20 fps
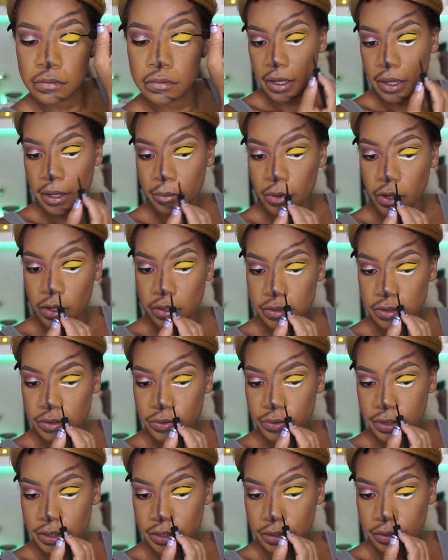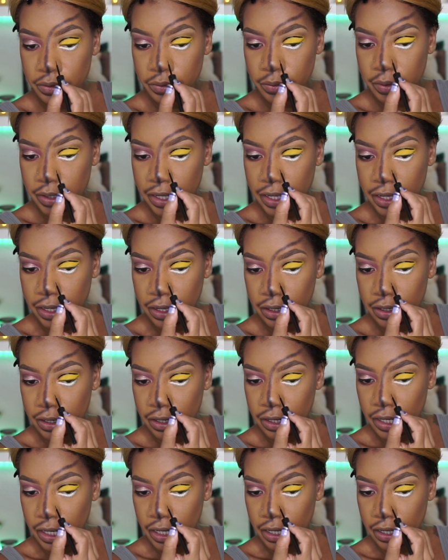I'm also going to go ahead
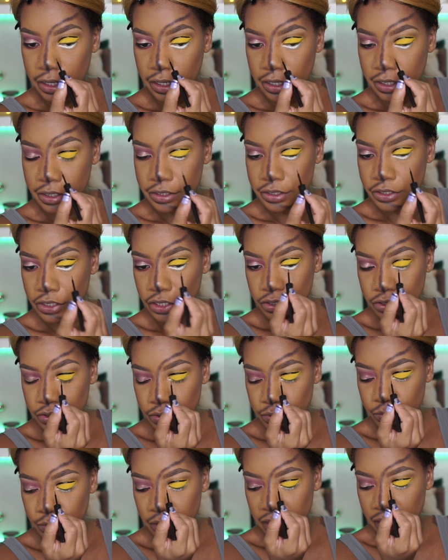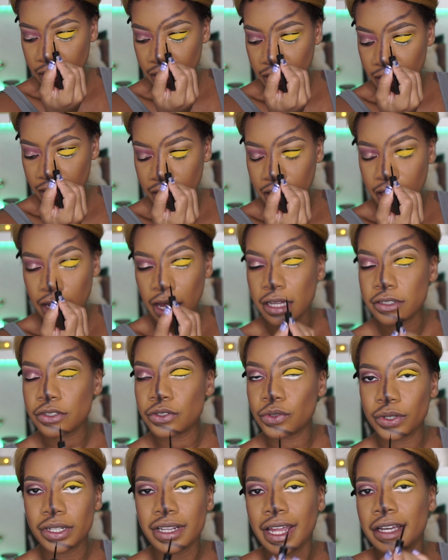and do a
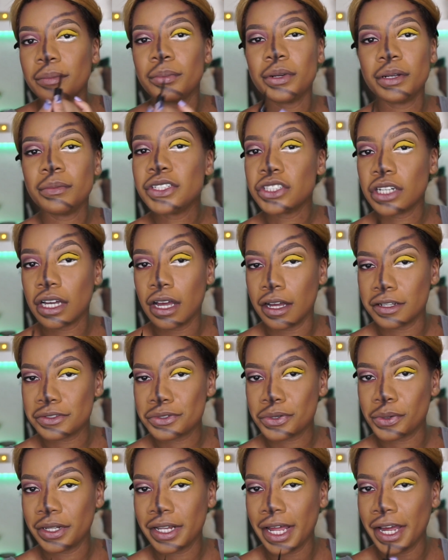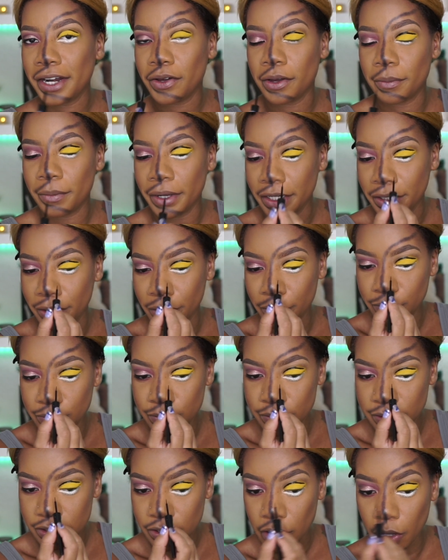contour, like pretty much a contour line on my
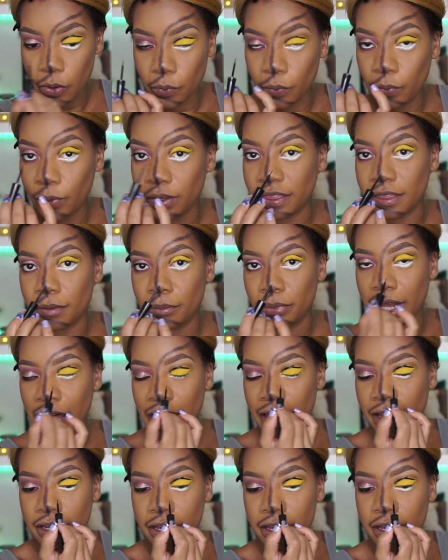nose with the black.